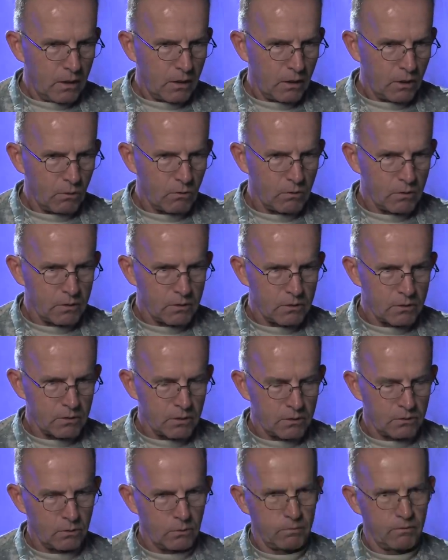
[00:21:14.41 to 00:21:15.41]
he
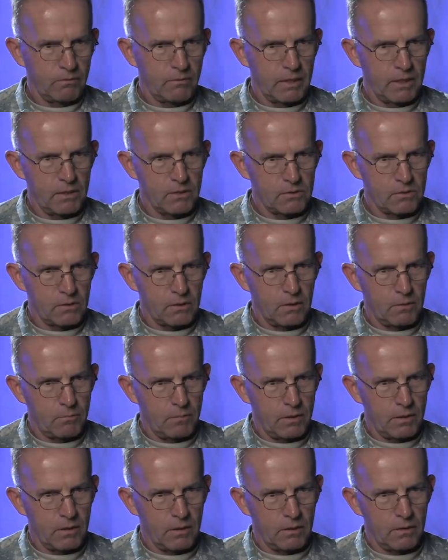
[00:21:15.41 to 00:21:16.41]
was a supervisor
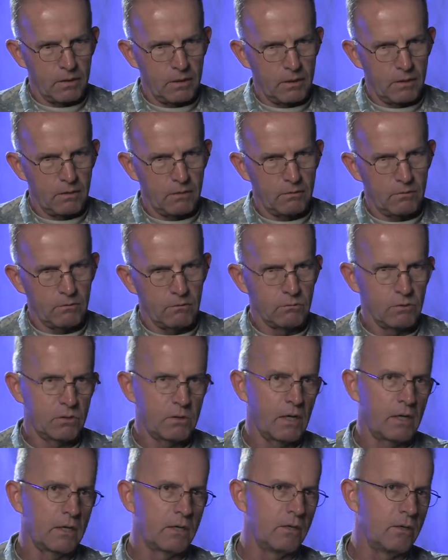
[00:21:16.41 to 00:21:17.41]
up there that
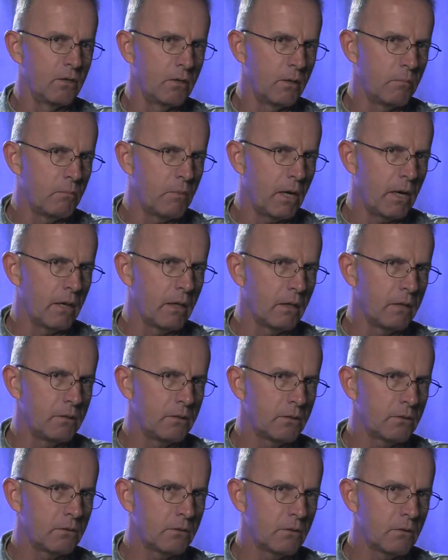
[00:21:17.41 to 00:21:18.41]
was talking to the
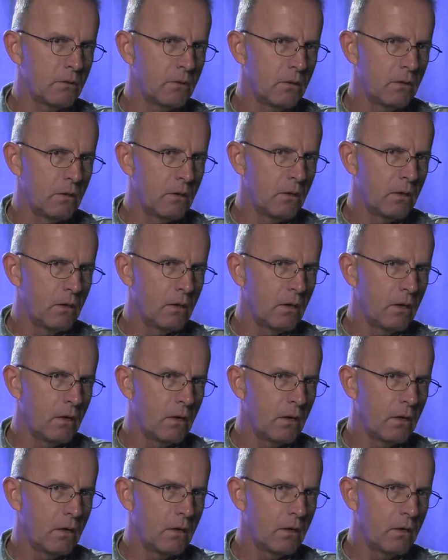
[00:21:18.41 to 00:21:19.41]
pilots
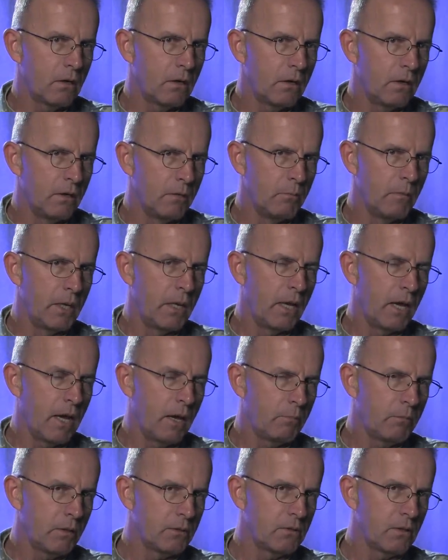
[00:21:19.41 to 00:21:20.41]
uh, in
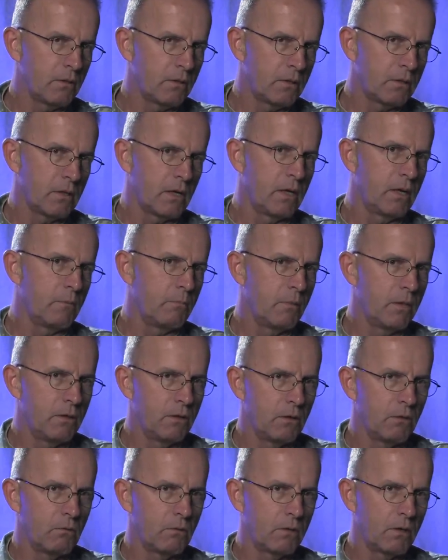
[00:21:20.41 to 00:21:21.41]
Minneapolis at the time
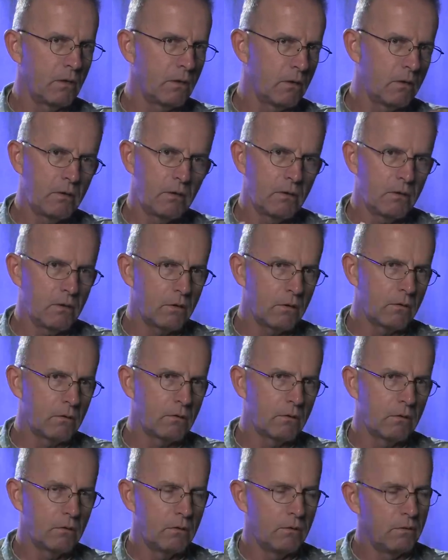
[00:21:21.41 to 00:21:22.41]
that they were getting their
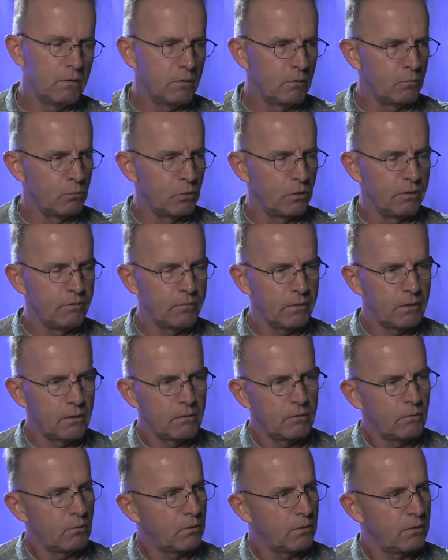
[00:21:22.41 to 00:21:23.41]
their
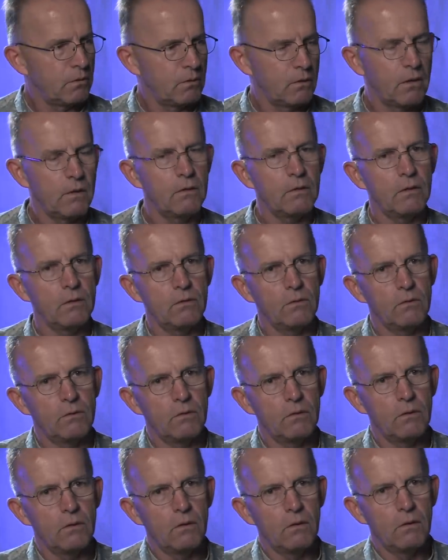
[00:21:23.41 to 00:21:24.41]
briefing to what they had to
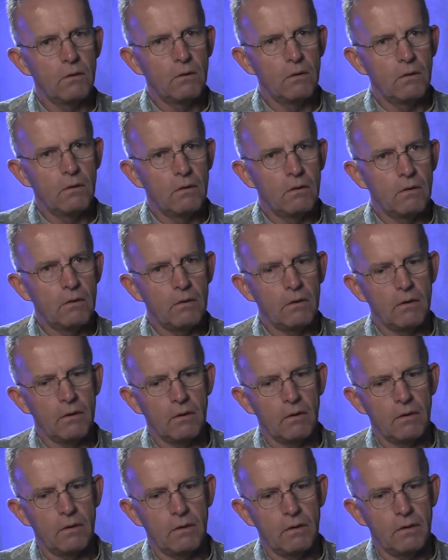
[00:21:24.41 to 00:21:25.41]
do,
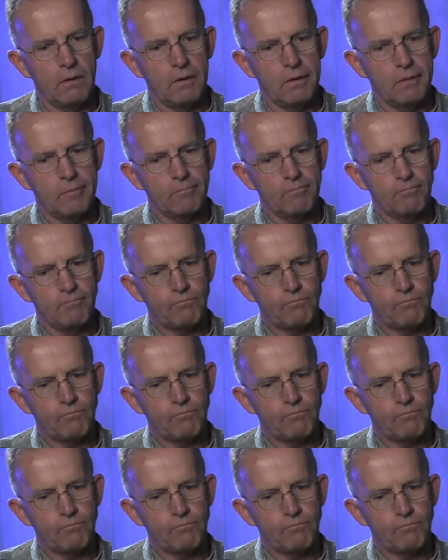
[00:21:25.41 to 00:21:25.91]
and uh,